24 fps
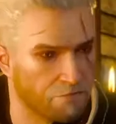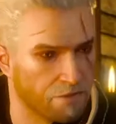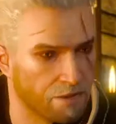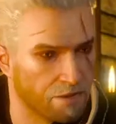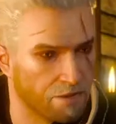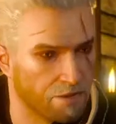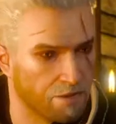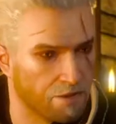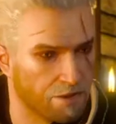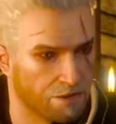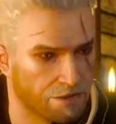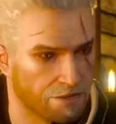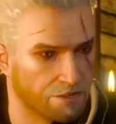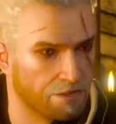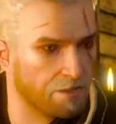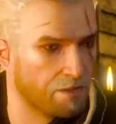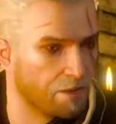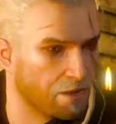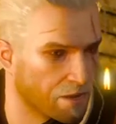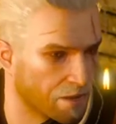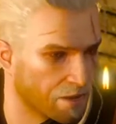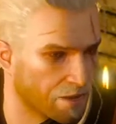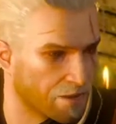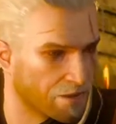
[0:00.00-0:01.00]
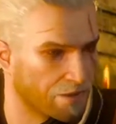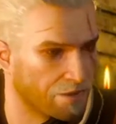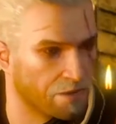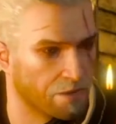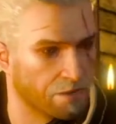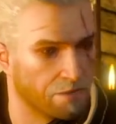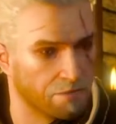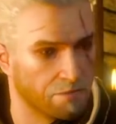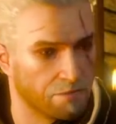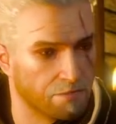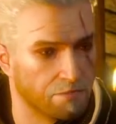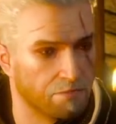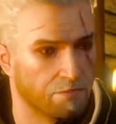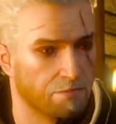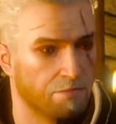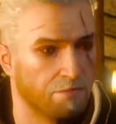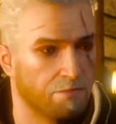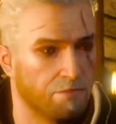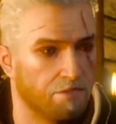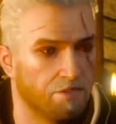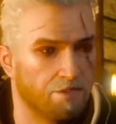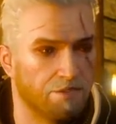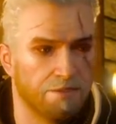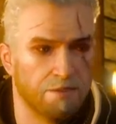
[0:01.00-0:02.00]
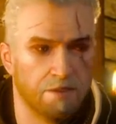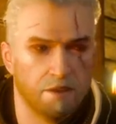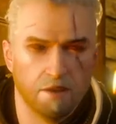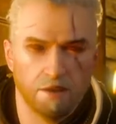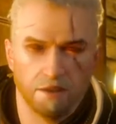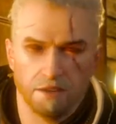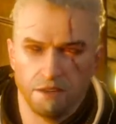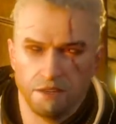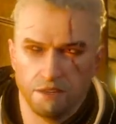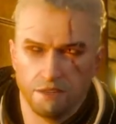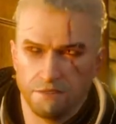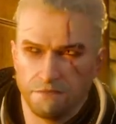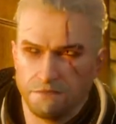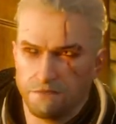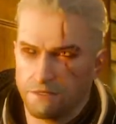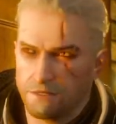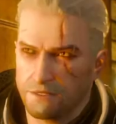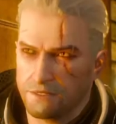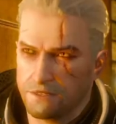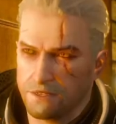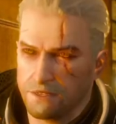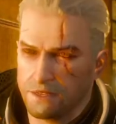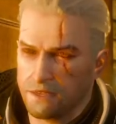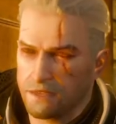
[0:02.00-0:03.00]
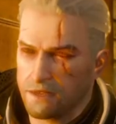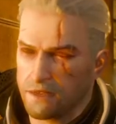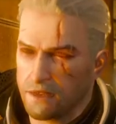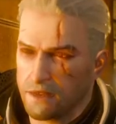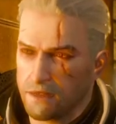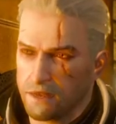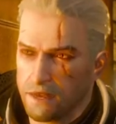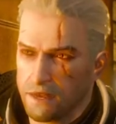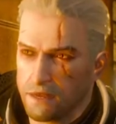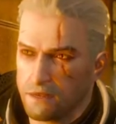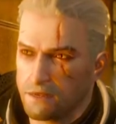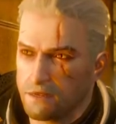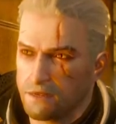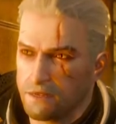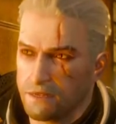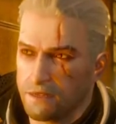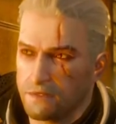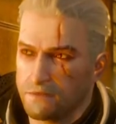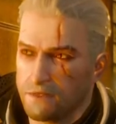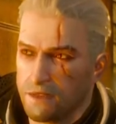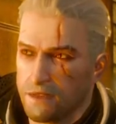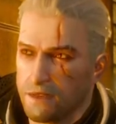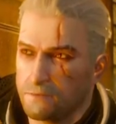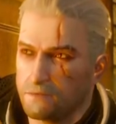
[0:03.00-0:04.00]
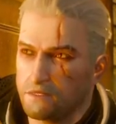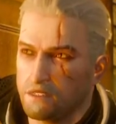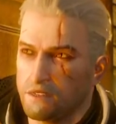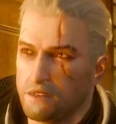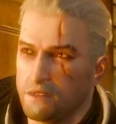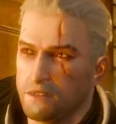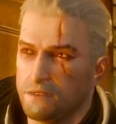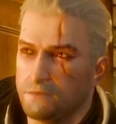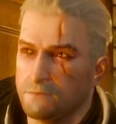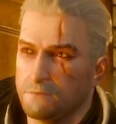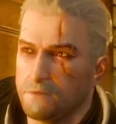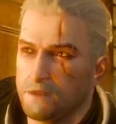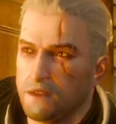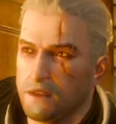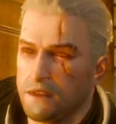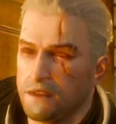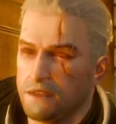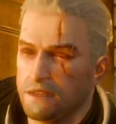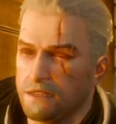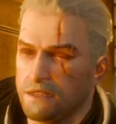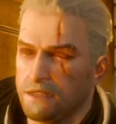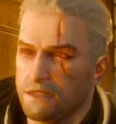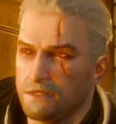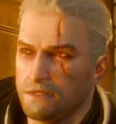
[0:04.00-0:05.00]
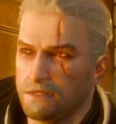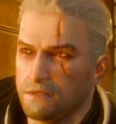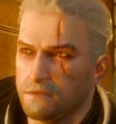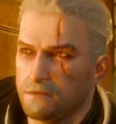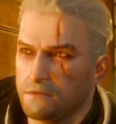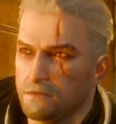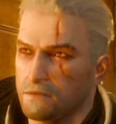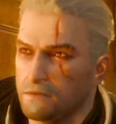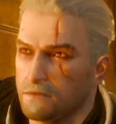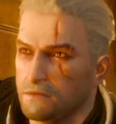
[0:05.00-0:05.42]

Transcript: I found her at Stygga Castle. She'd gone there to free Yen and gotten herself captured in the process.